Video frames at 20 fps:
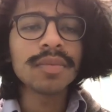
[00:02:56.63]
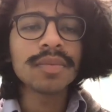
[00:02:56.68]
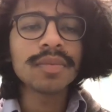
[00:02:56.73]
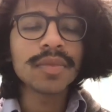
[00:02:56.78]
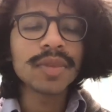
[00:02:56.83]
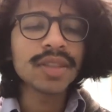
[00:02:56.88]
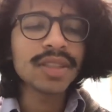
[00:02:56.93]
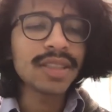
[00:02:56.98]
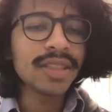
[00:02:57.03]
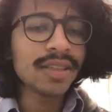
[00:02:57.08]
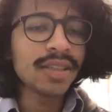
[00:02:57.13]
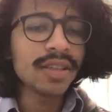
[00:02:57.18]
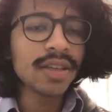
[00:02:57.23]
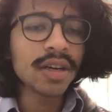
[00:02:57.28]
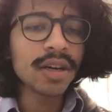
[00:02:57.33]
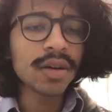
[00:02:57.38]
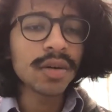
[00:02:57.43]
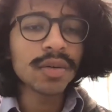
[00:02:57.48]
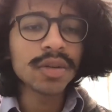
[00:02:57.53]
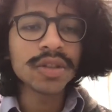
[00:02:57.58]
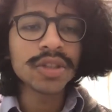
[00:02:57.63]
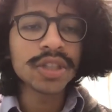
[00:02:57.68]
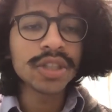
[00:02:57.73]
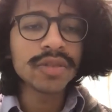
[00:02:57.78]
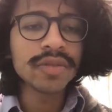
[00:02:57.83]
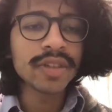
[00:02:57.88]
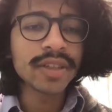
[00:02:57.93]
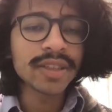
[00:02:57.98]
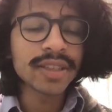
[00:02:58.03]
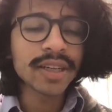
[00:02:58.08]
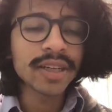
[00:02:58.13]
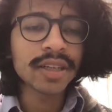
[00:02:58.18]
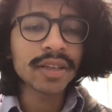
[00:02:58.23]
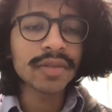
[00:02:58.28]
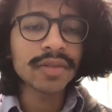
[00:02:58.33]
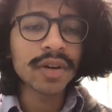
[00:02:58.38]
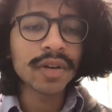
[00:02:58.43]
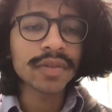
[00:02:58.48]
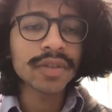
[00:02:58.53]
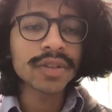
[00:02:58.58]
the CEO, the Chief
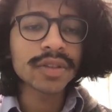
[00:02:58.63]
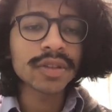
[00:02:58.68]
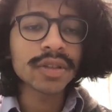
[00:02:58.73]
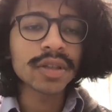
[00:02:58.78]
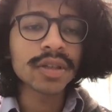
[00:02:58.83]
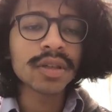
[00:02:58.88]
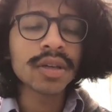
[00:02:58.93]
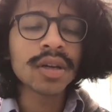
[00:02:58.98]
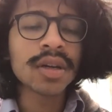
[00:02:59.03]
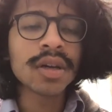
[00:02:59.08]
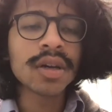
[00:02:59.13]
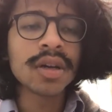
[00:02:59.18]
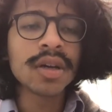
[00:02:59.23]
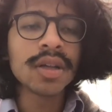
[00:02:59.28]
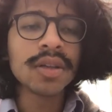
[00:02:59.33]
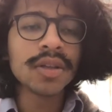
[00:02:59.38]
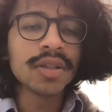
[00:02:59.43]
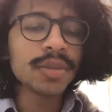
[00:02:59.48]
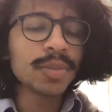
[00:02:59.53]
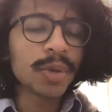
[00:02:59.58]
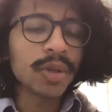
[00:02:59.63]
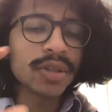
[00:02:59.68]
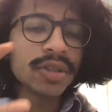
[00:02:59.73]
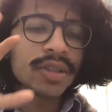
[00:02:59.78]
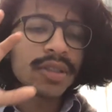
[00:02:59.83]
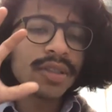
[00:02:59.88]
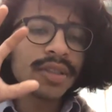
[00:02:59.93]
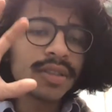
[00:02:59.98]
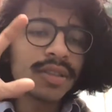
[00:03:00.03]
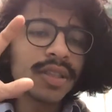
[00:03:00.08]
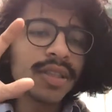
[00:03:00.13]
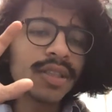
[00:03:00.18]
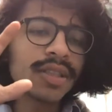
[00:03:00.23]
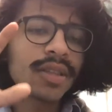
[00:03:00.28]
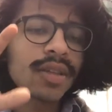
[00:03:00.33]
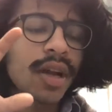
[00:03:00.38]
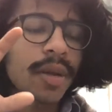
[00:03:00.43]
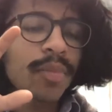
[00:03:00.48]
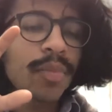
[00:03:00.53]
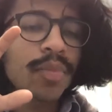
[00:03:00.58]
Executive Officer. This person is
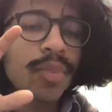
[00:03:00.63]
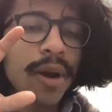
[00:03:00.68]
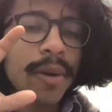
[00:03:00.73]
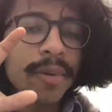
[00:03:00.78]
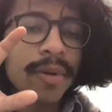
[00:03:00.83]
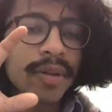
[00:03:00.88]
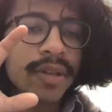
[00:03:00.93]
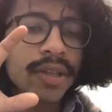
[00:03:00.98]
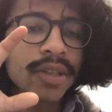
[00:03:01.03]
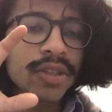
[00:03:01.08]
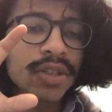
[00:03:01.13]
primarily in